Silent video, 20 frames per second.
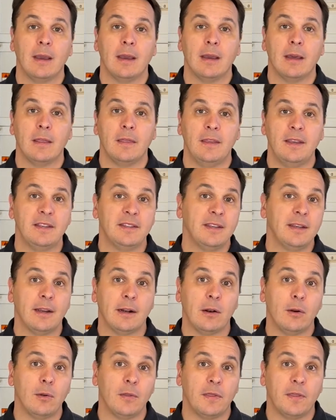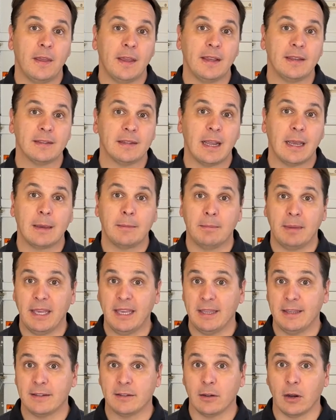These include things like
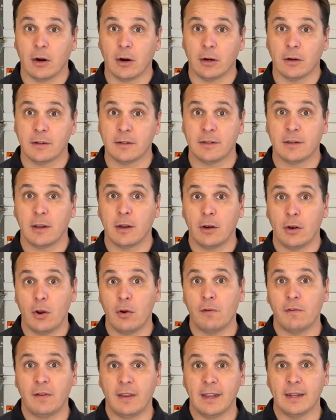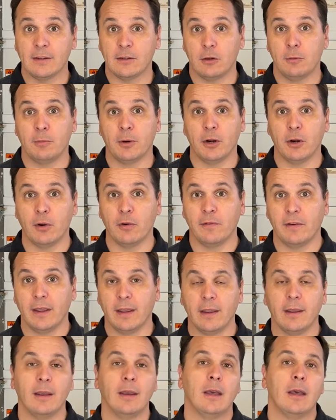BE stars, novae and
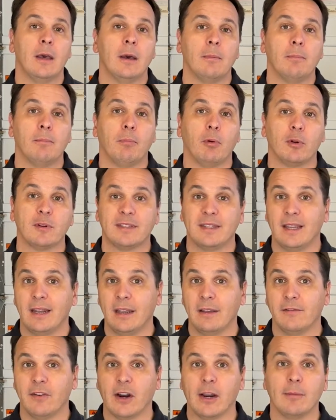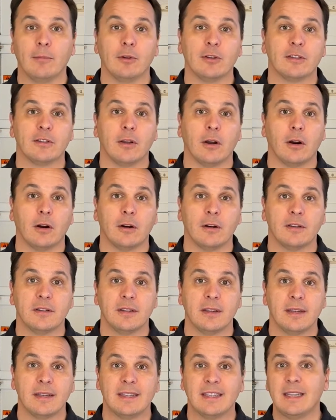supernovae, pulsating variable stars,
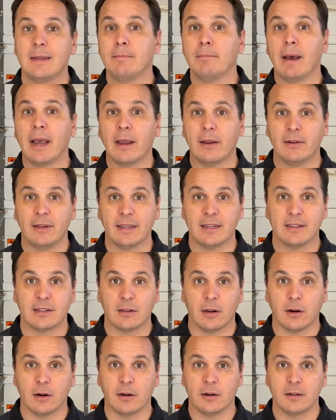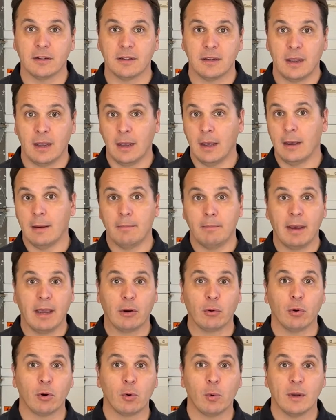symbiotic stars,
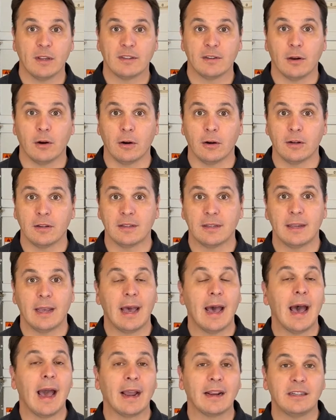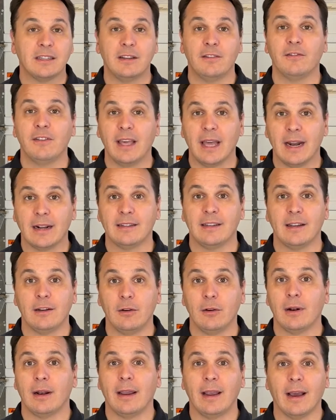microquasars, active galactic
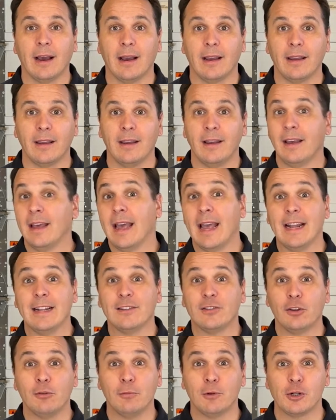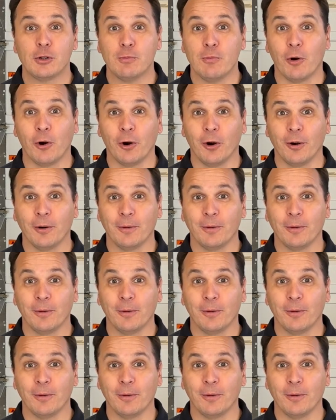nuclei, and so much more.